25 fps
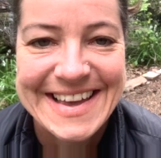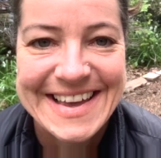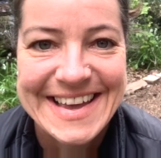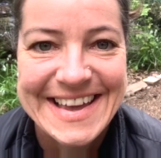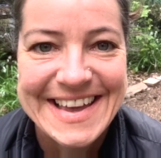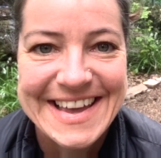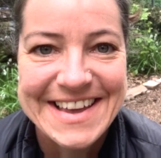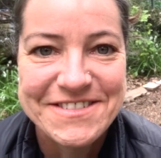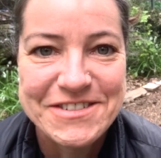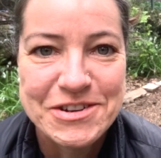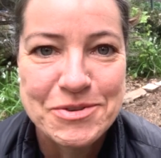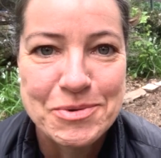
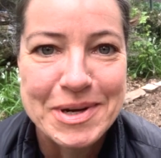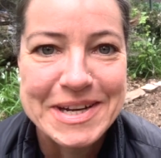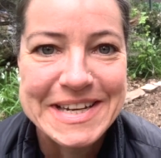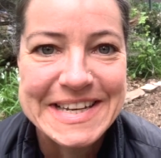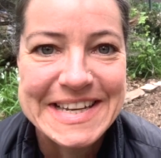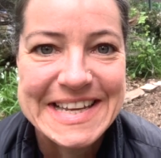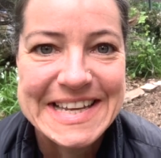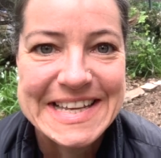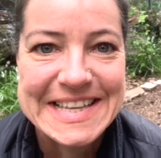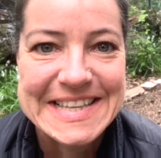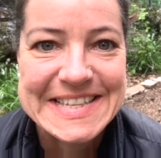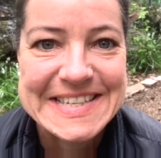Hey everyone,
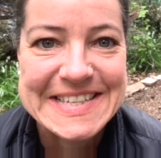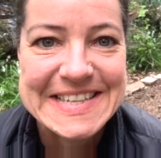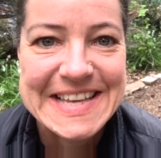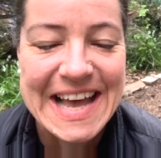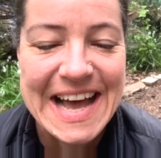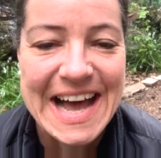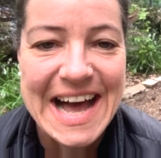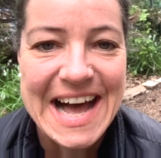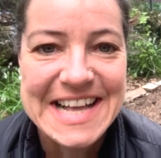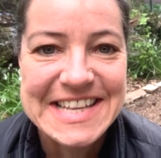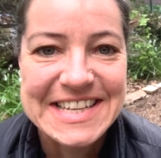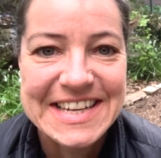it's
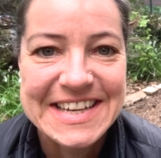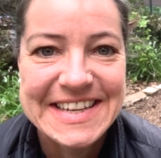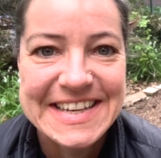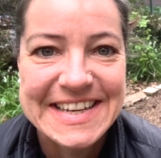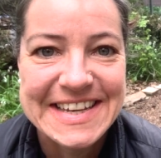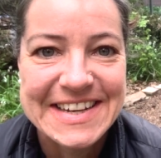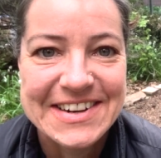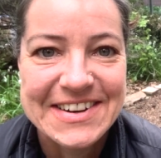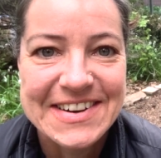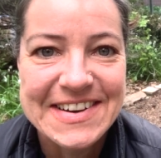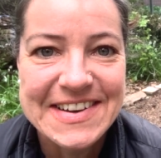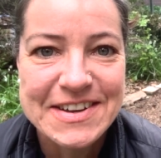Anya
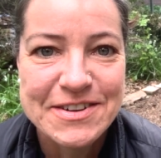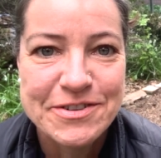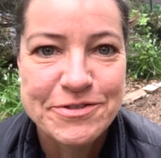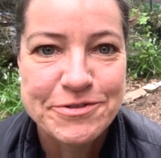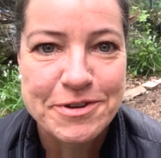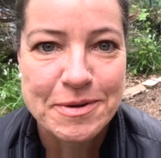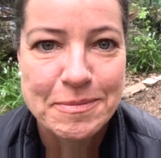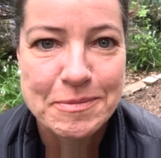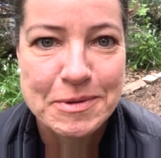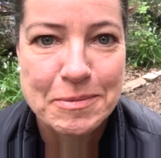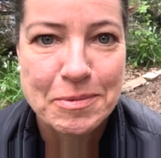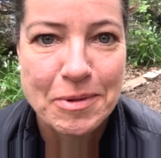here
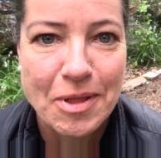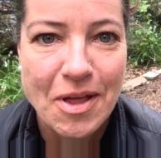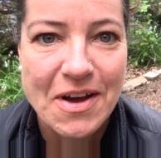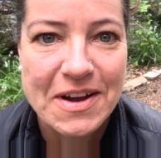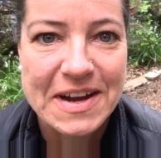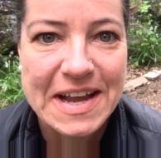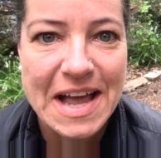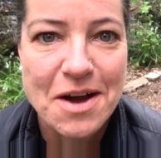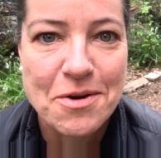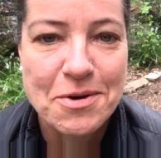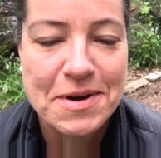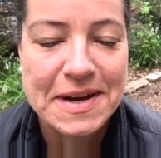from the blog
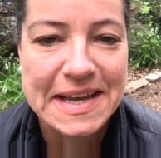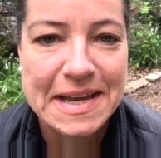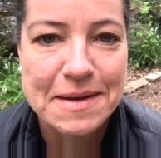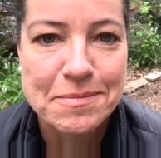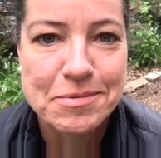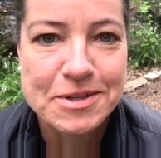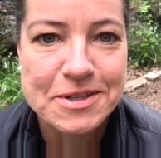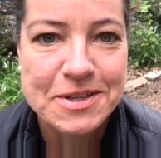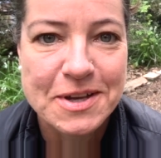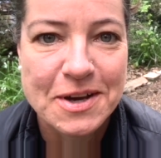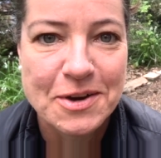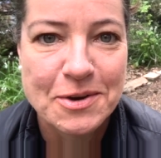
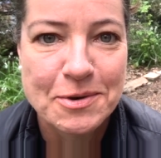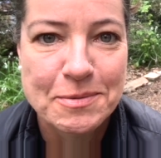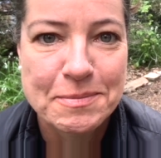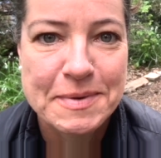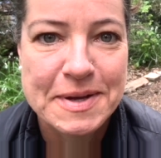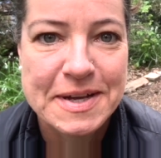ourgabledhome.com,